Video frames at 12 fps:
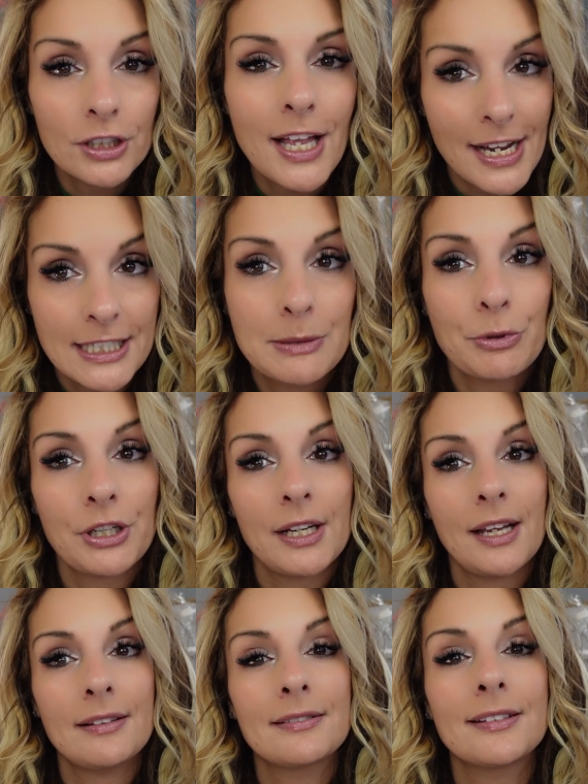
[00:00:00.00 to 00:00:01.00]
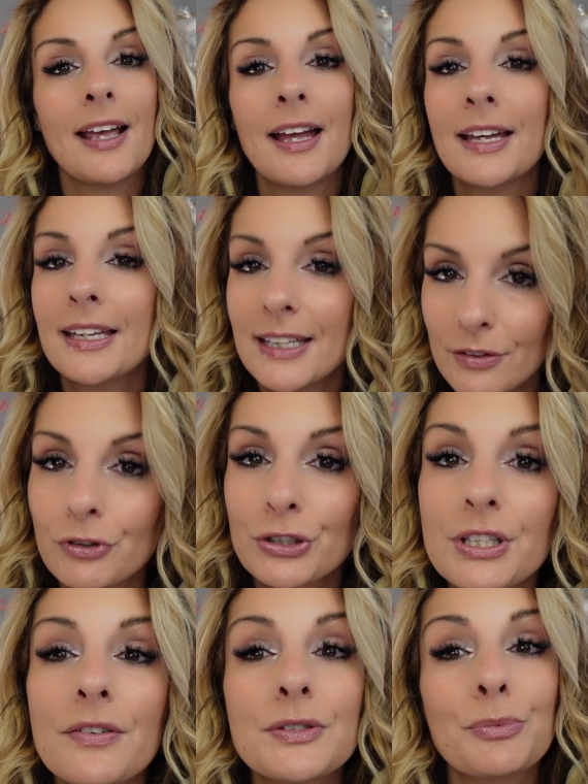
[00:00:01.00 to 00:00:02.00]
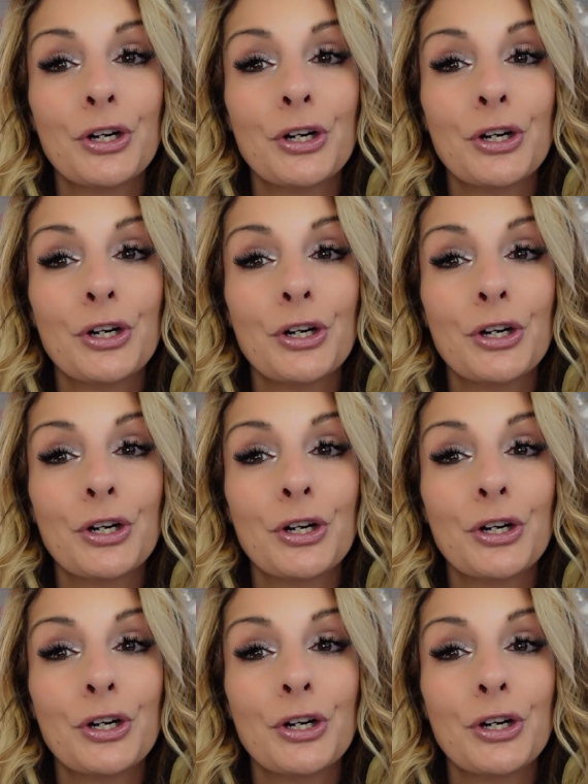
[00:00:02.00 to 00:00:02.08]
expert in it. Give yourself some